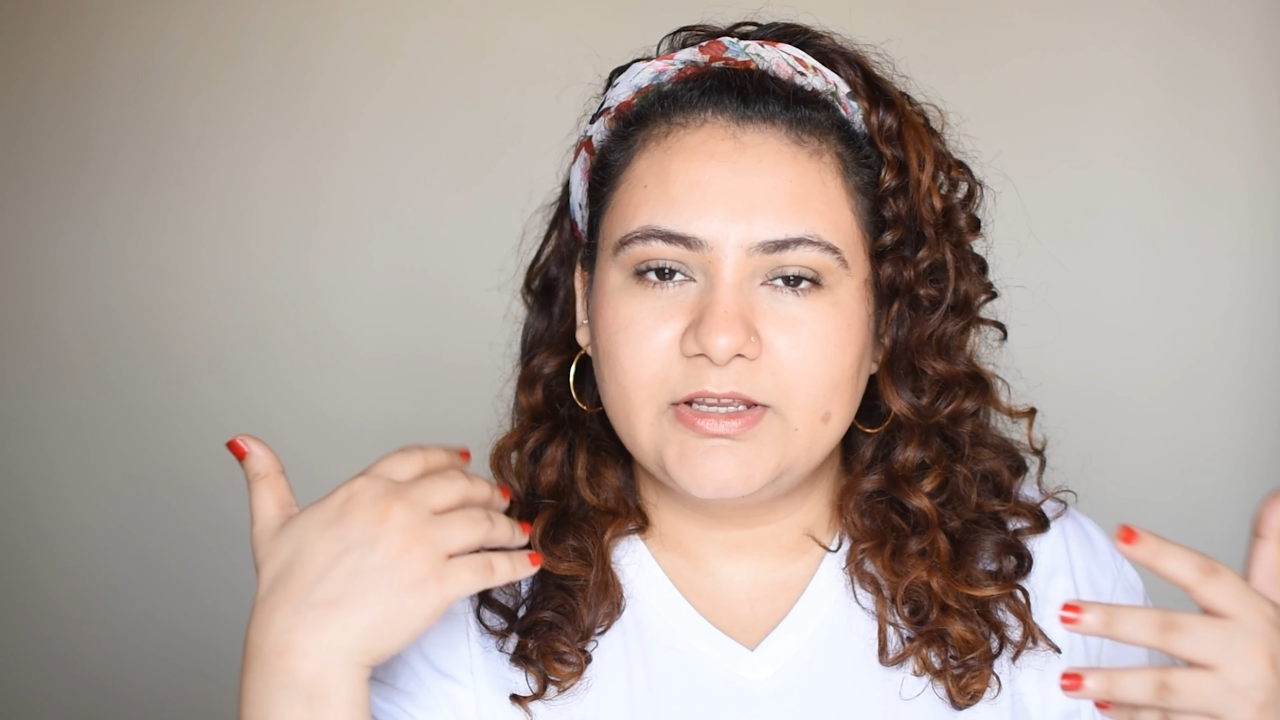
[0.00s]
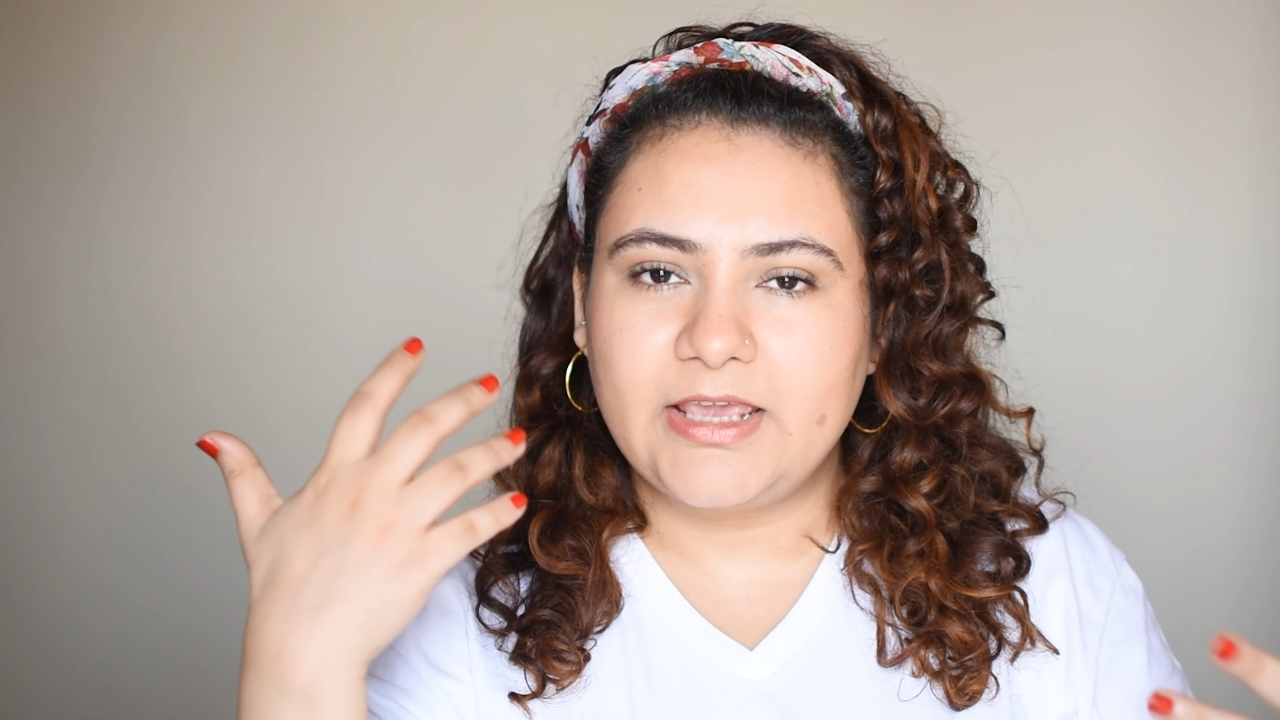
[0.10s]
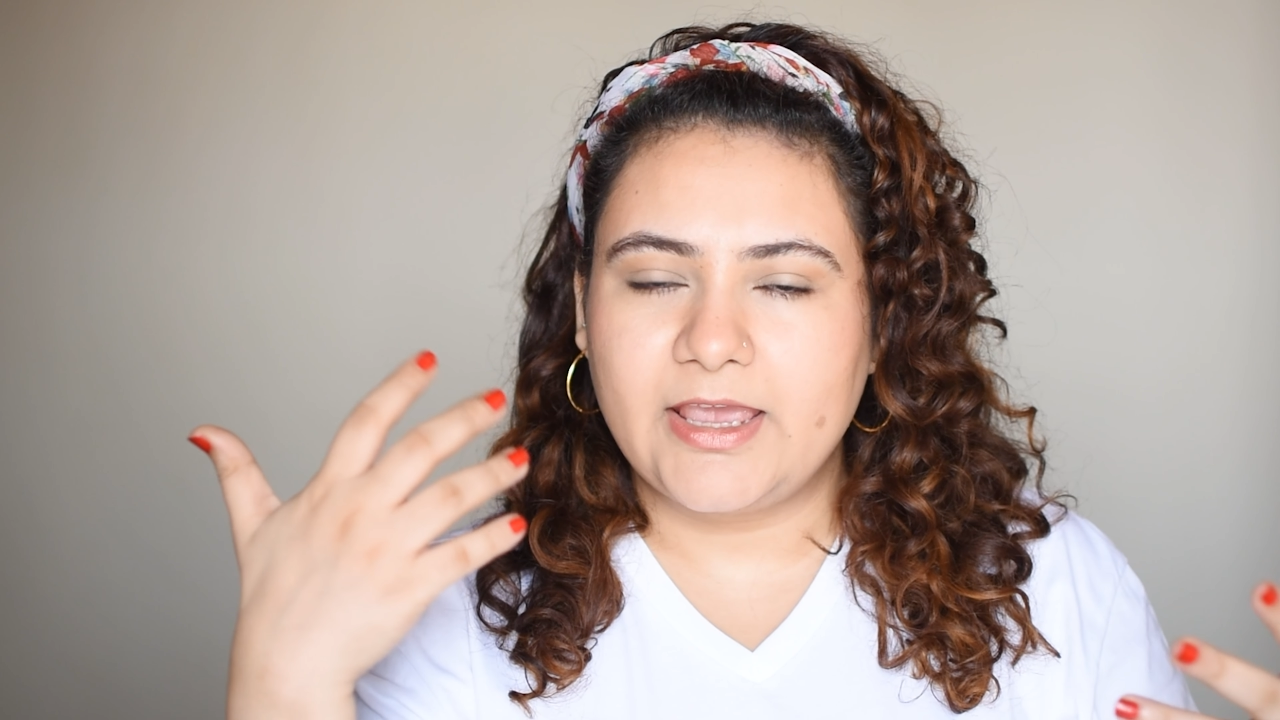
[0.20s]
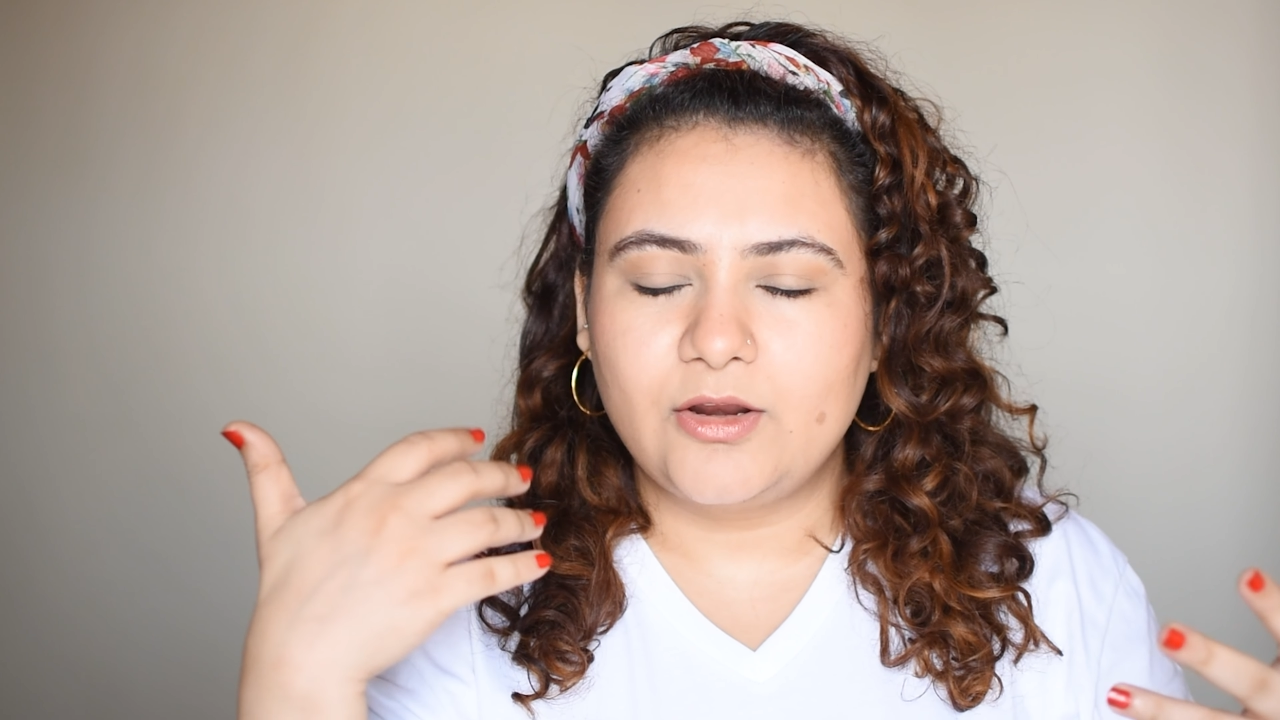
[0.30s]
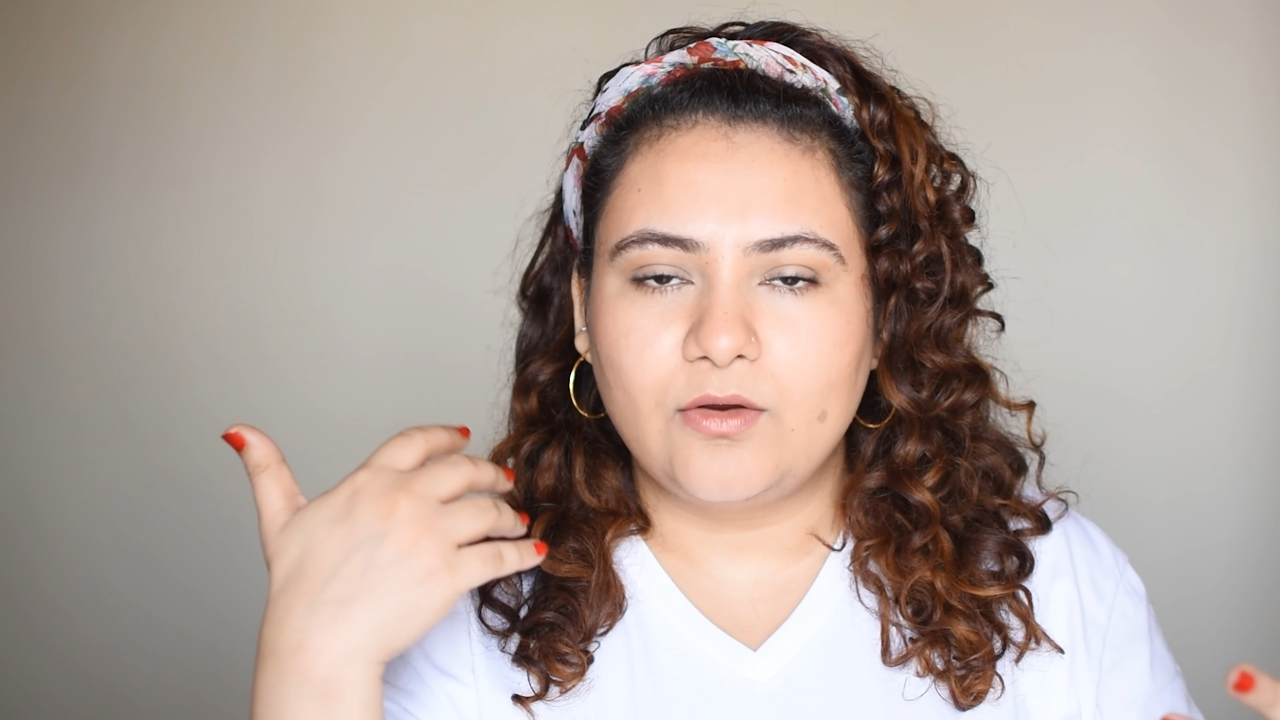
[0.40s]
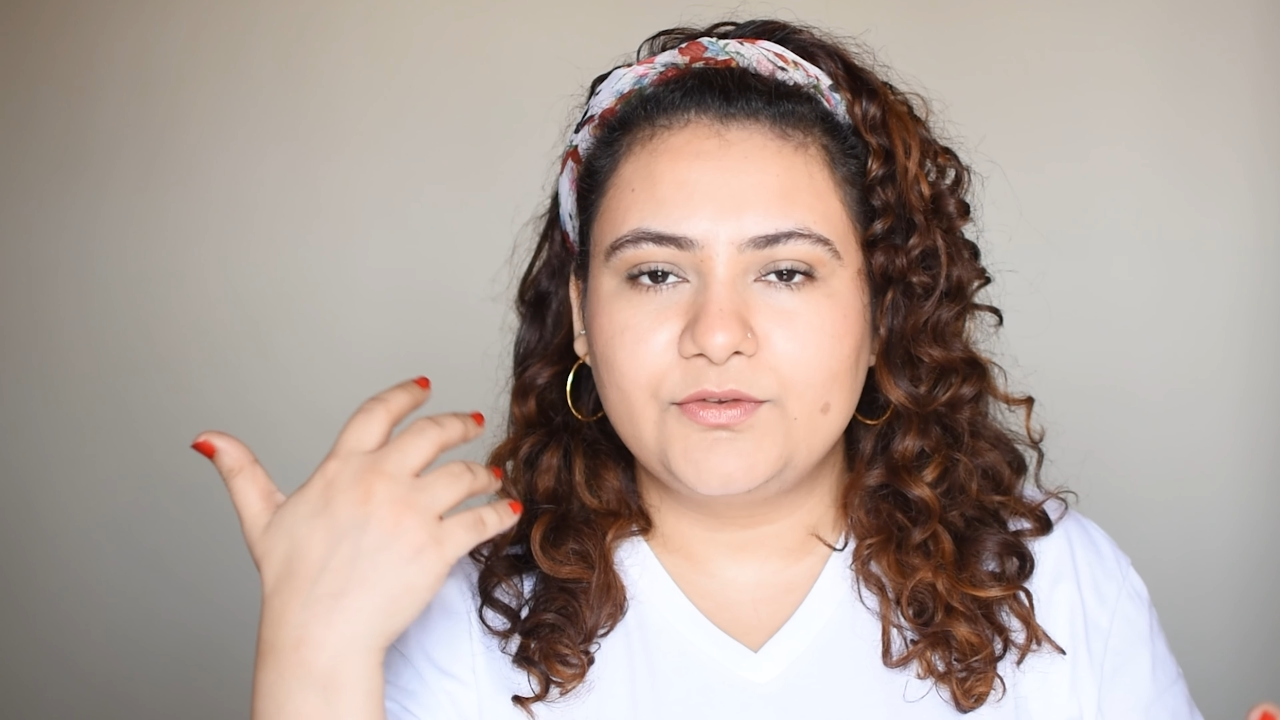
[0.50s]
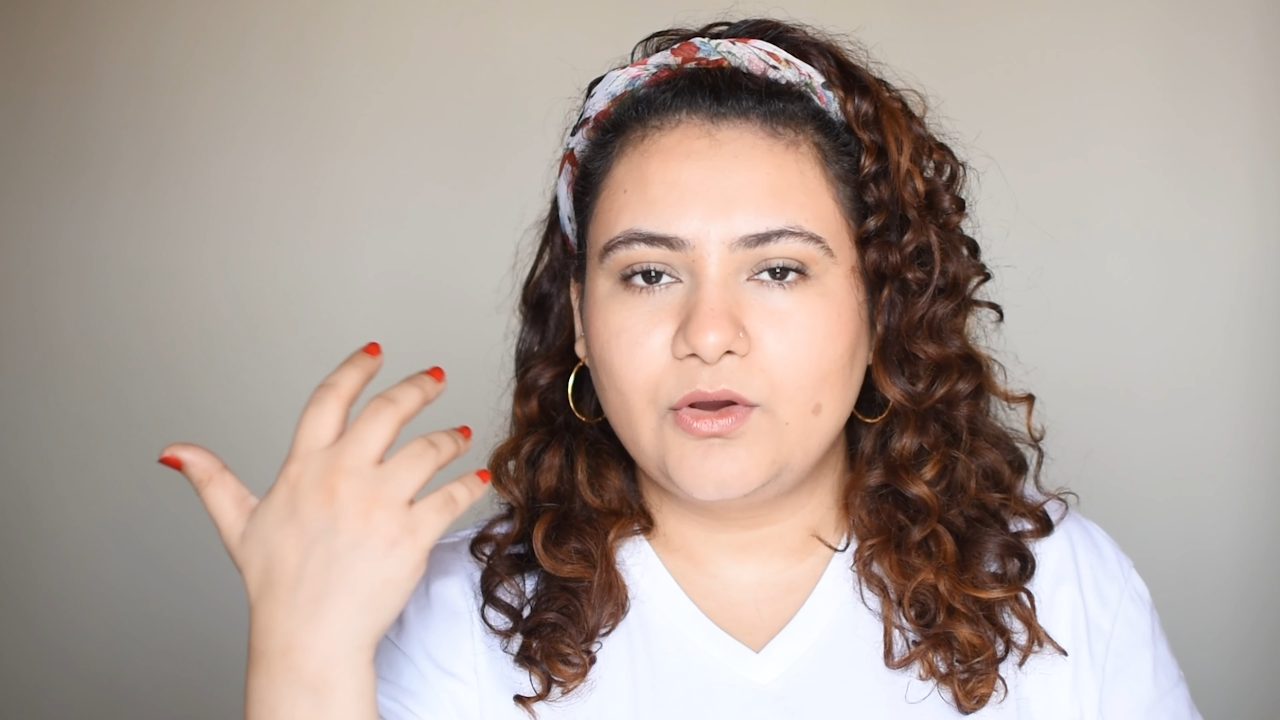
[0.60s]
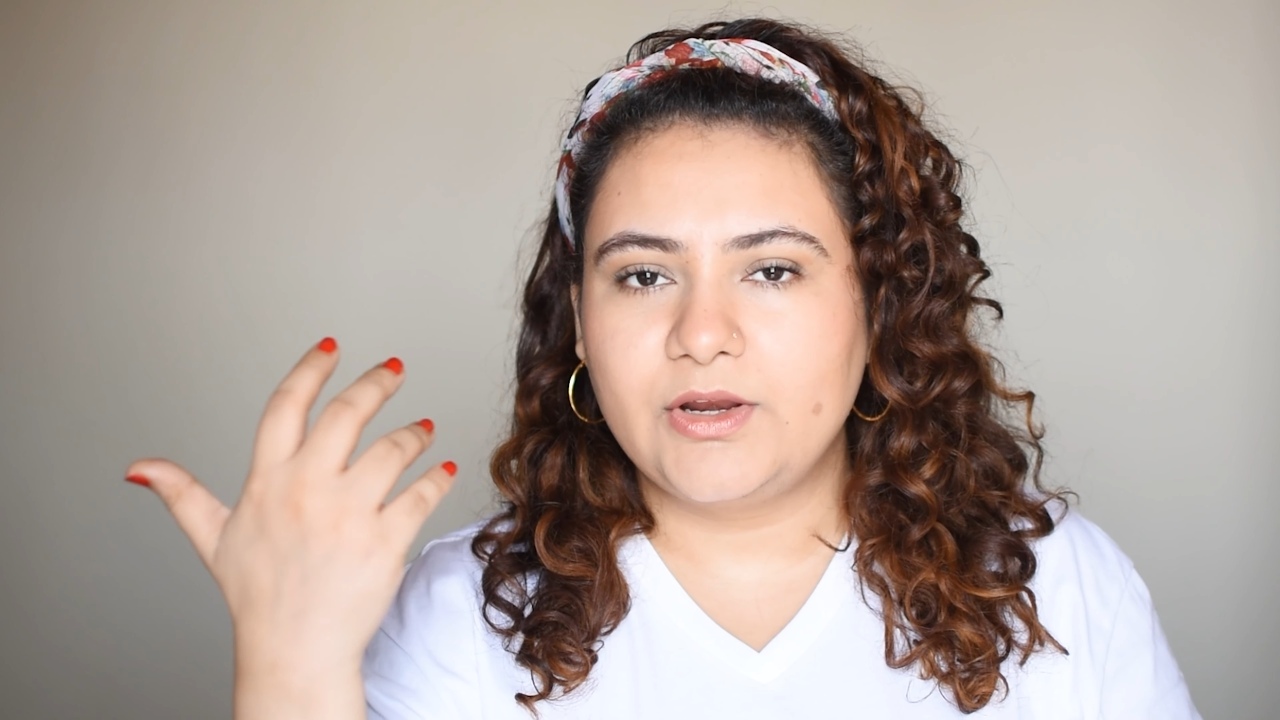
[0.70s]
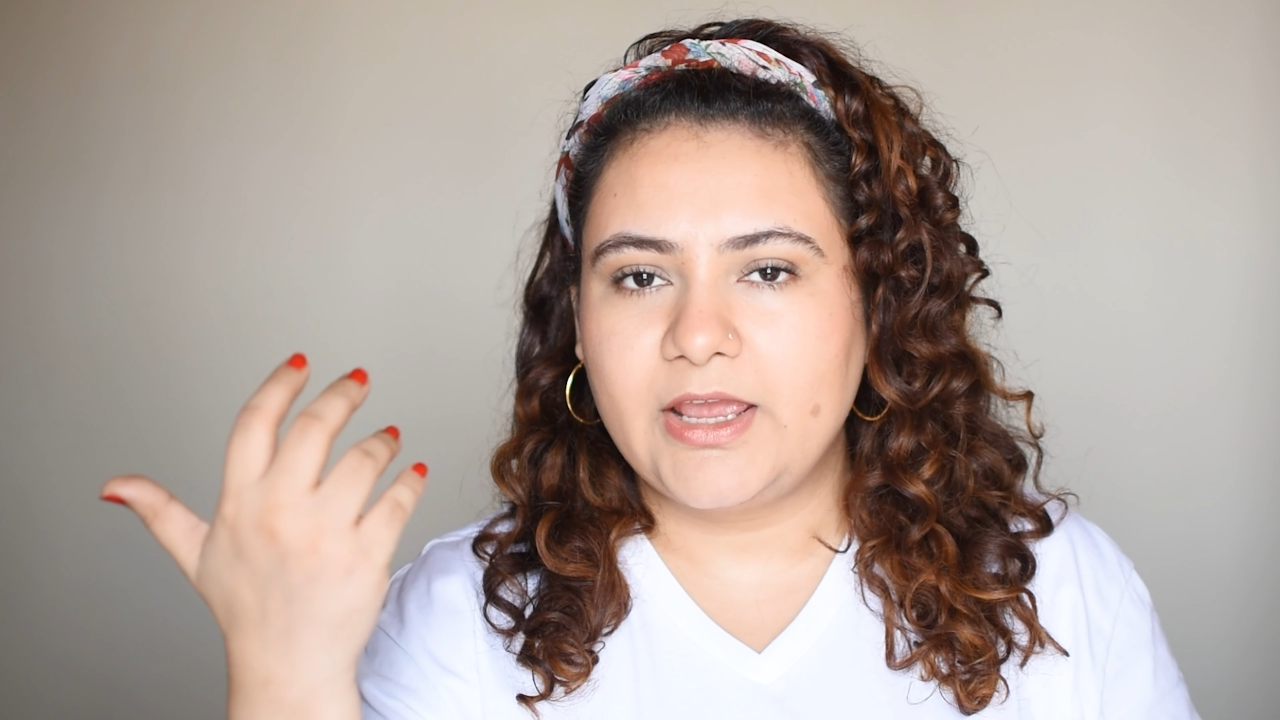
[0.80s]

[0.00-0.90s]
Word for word: care of your